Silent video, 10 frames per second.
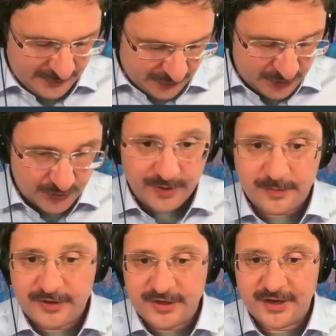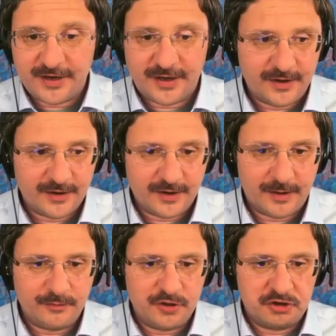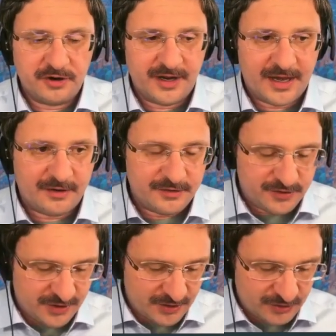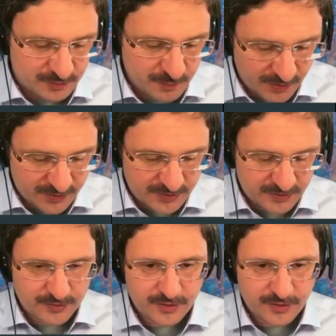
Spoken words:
So in particular, you're allowed to use books,